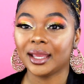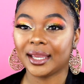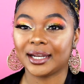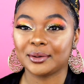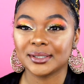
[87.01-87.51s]

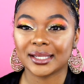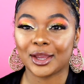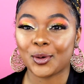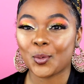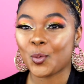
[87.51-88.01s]
and I was
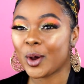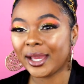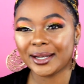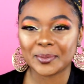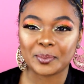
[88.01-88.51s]
like,
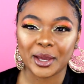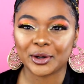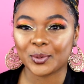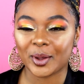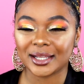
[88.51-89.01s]
what
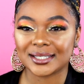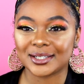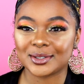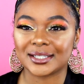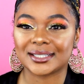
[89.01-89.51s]
better way to
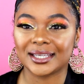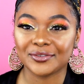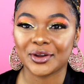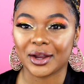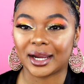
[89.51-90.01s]
use this
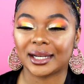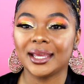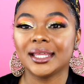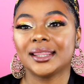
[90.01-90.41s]
gift card